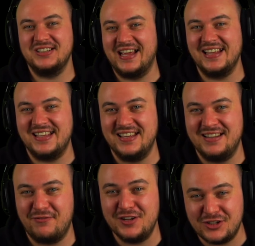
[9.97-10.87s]
like
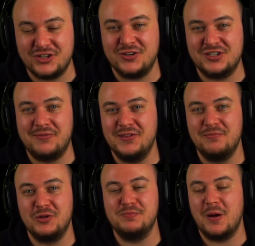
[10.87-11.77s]
it features some of the
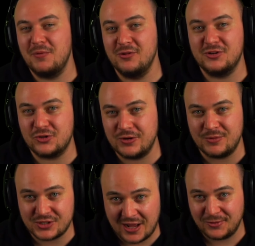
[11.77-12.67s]
most popular
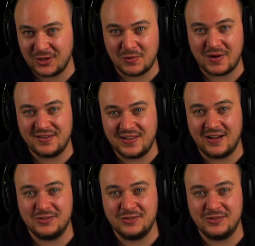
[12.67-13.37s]
streamers out there right now.